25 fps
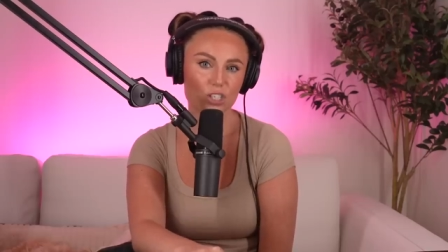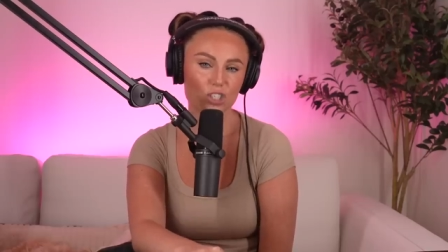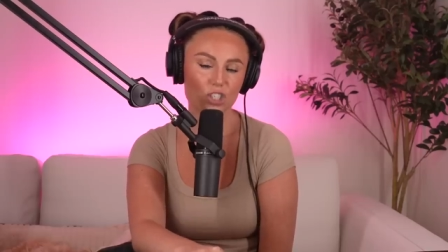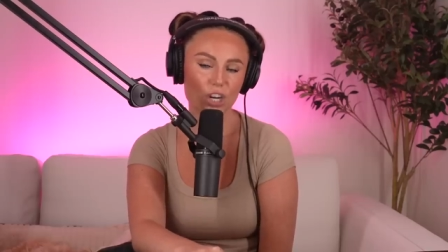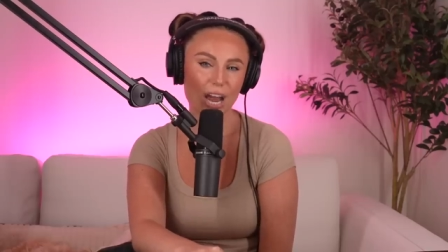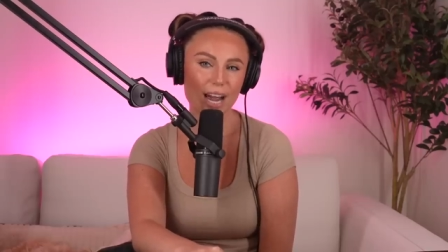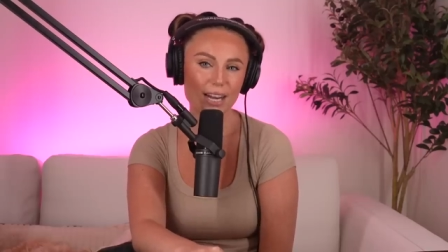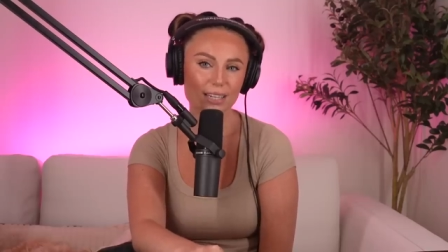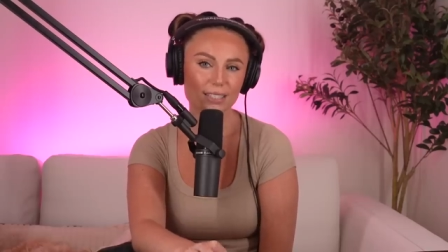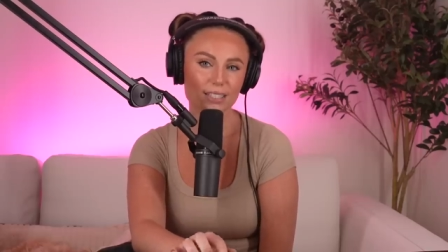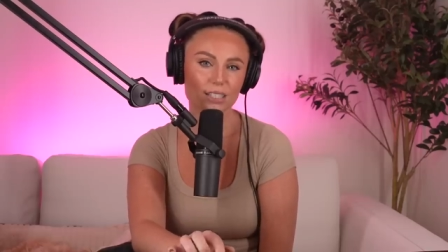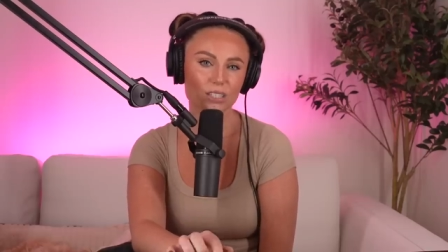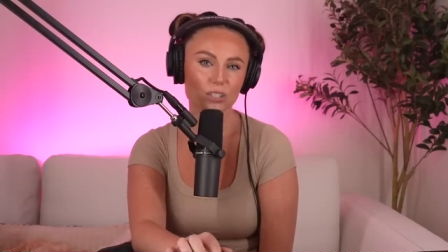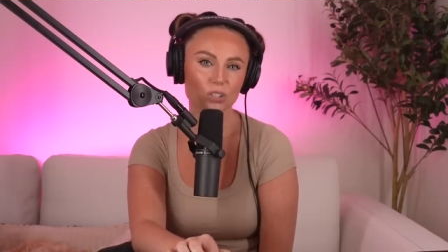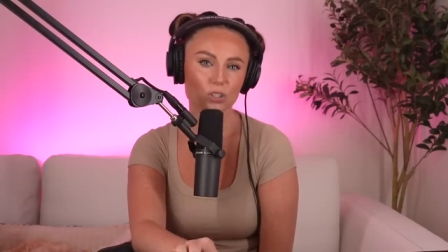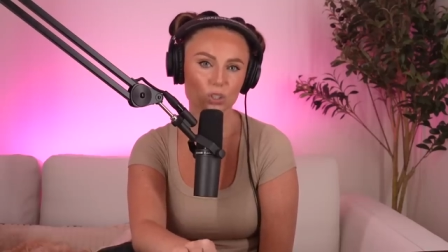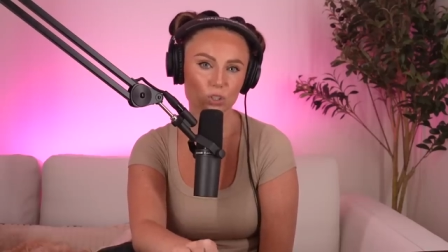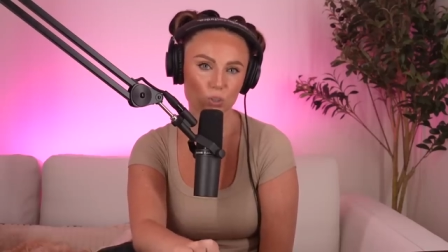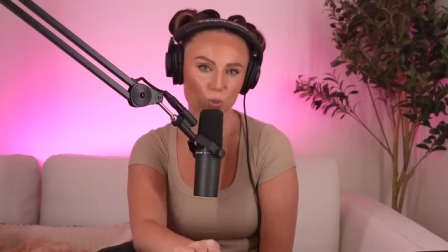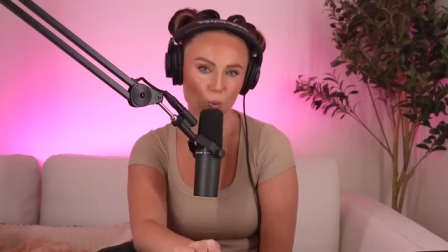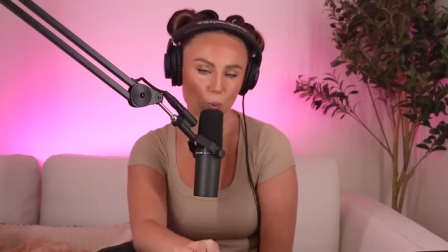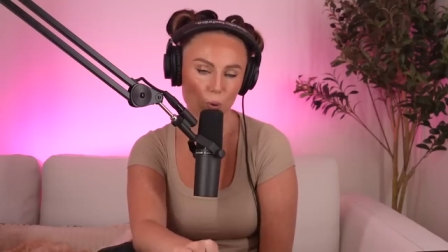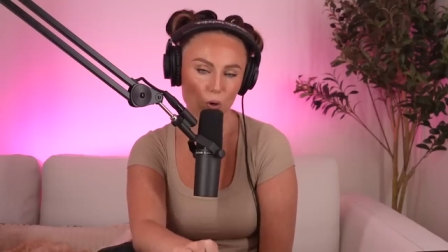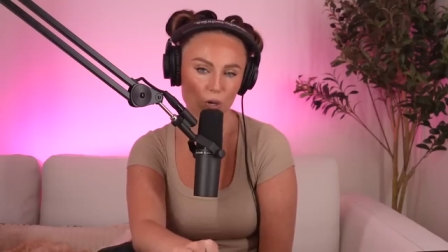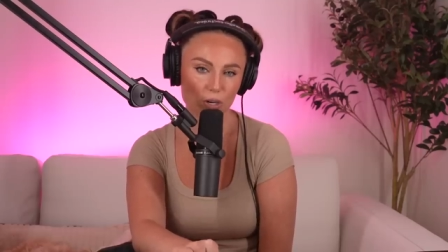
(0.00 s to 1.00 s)
Jacksons
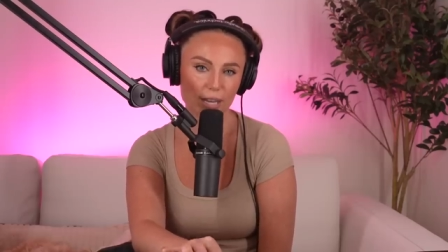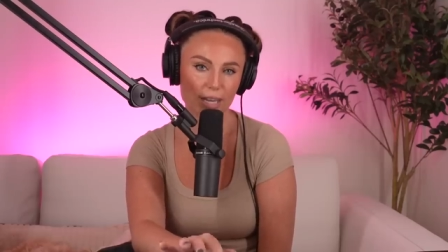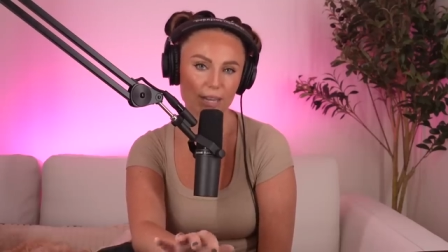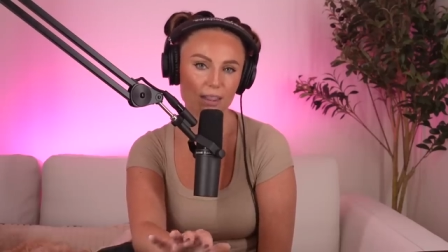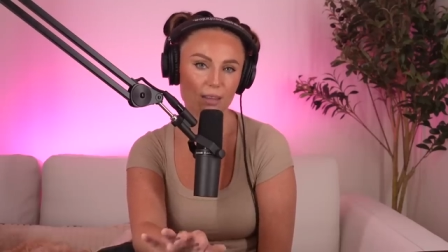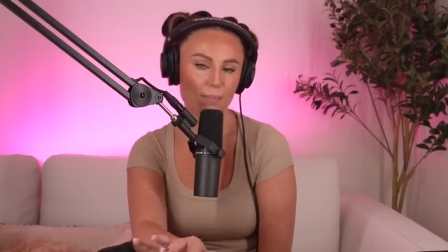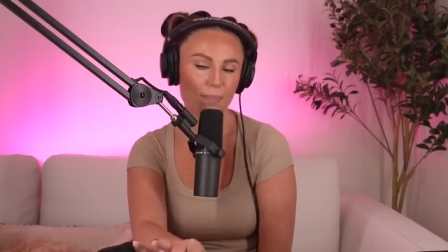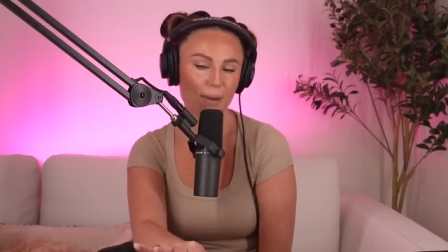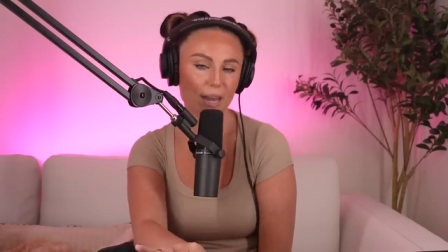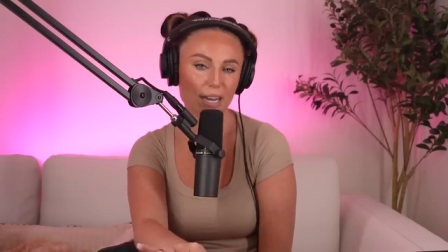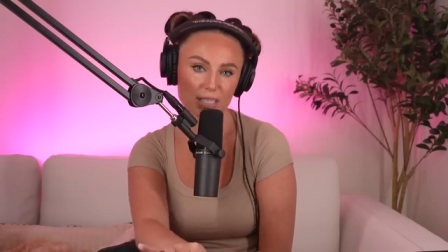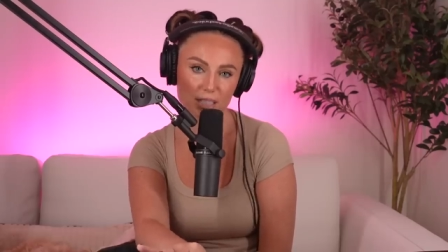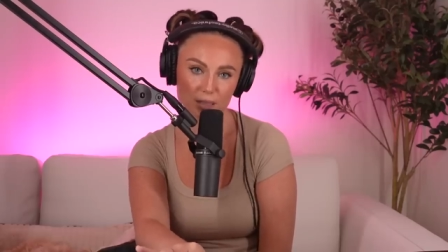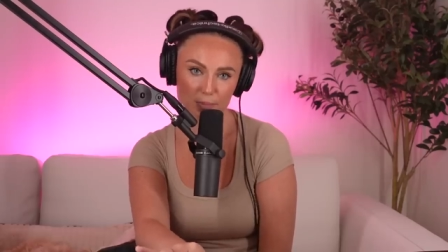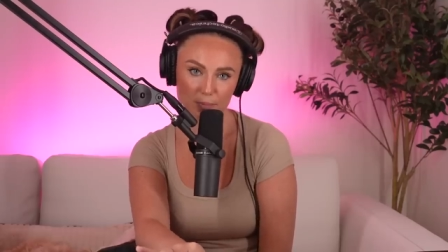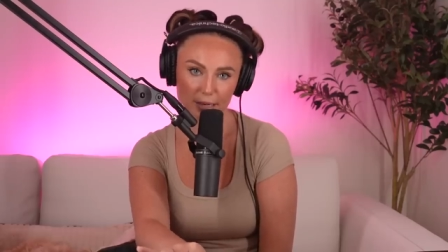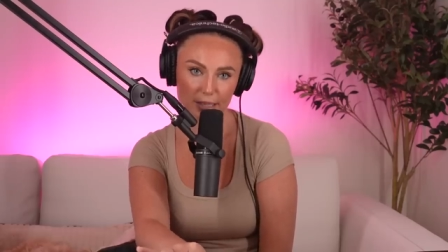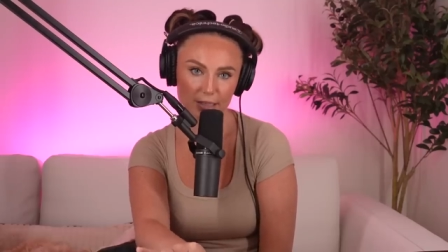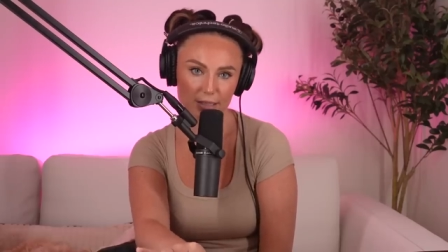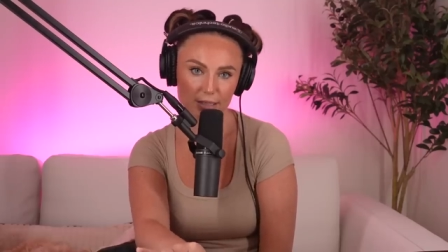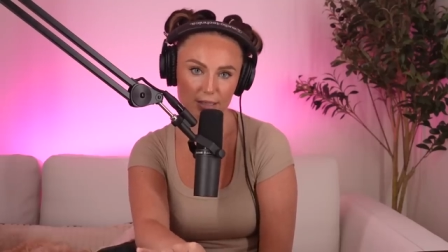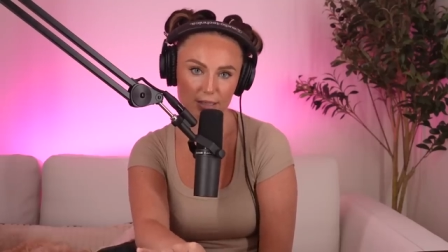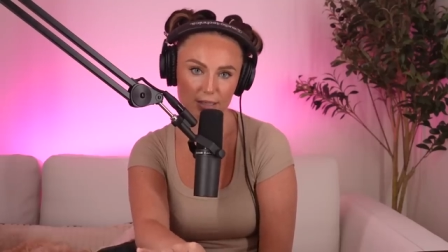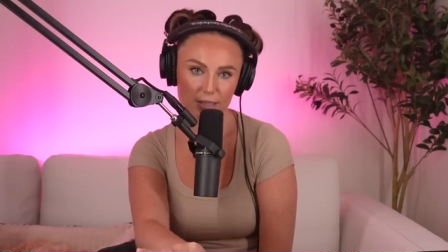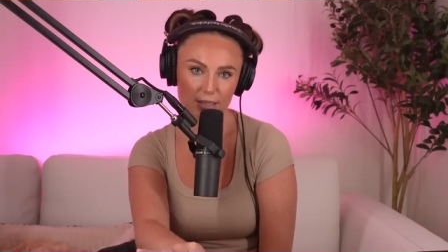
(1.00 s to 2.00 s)
stored in the
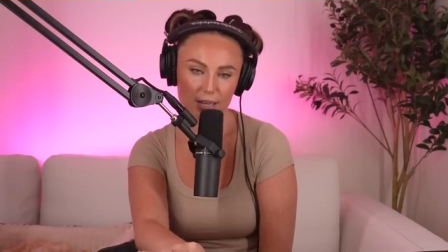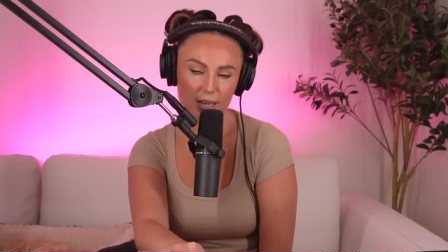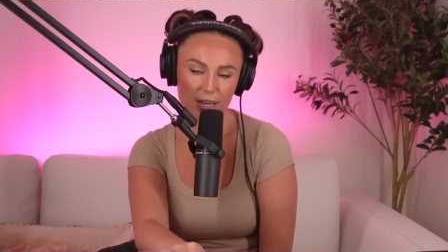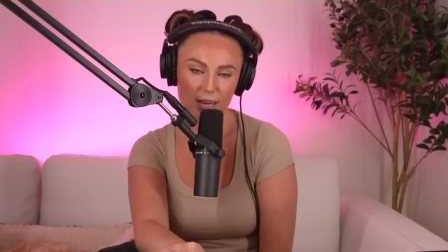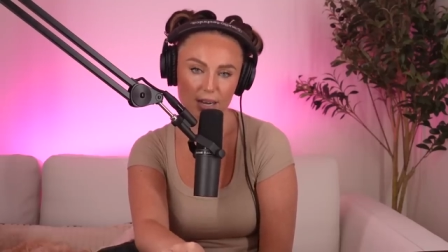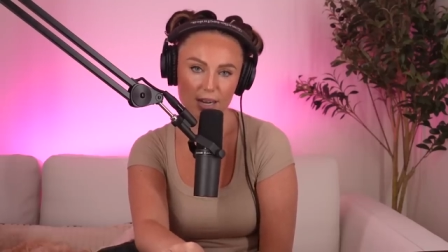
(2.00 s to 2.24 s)
basement.